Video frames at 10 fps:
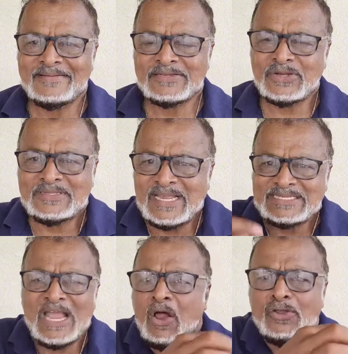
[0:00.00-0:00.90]
So
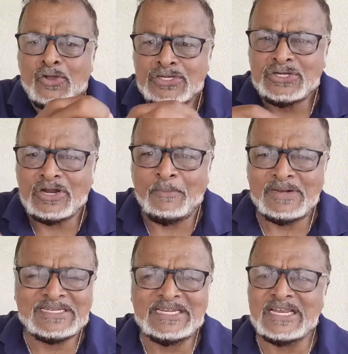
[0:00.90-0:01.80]
this, all you're concerned
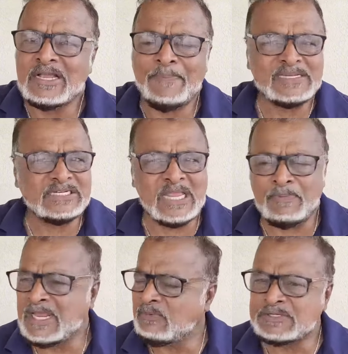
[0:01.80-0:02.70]
about the seating capacity,
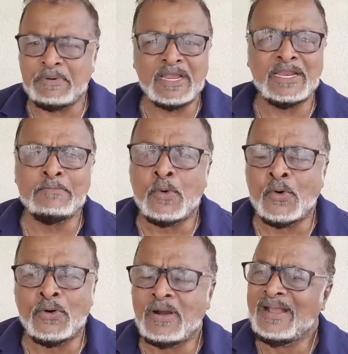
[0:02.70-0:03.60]
but he was bringing in
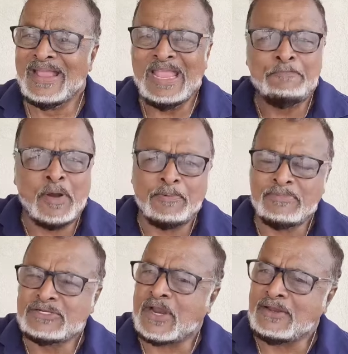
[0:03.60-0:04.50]
more. He
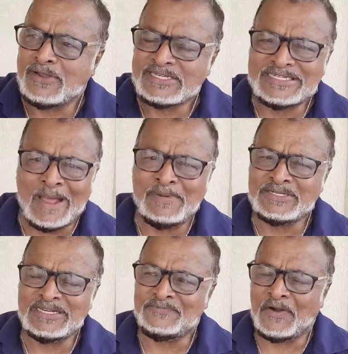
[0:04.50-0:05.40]
probably trying to
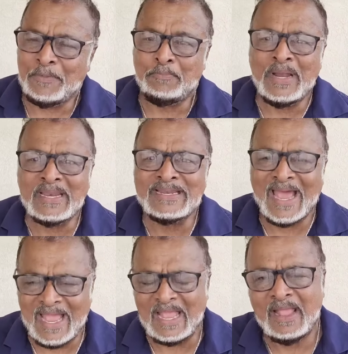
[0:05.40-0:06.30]
establish he's a very brilliant
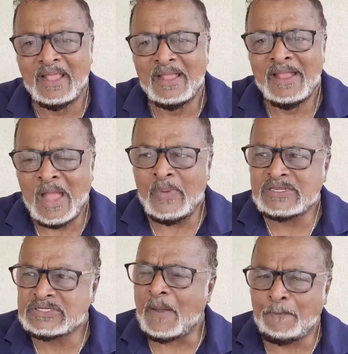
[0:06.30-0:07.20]
guy. And
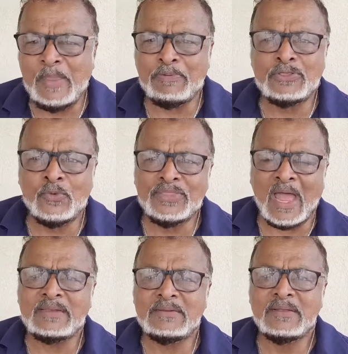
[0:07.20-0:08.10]
when some people do
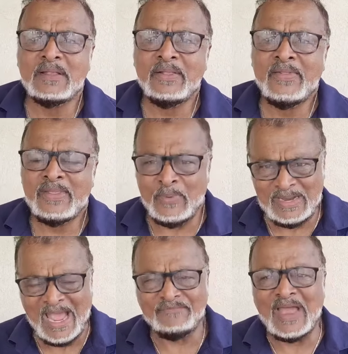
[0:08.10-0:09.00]
that, when
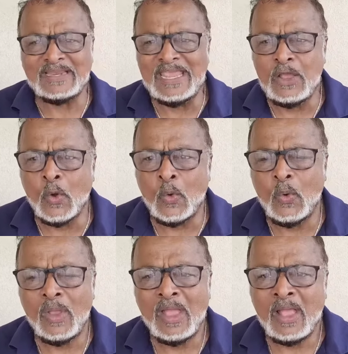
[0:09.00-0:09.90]
they have that
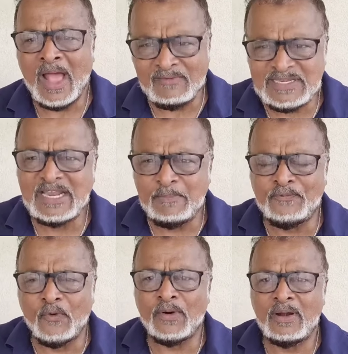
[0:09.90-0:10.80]
ego, I've seen it
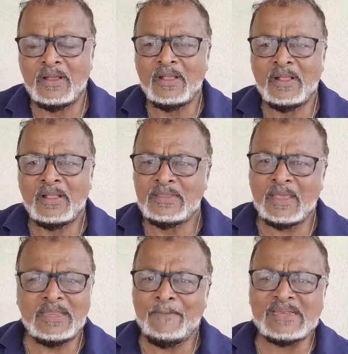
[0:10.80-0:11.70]
before, they,
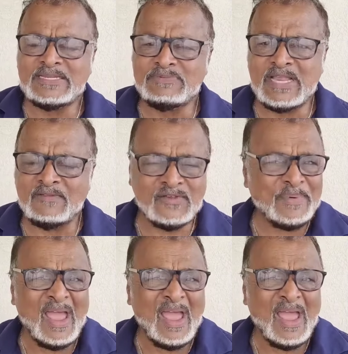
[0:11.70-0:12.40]
they mess themselves up.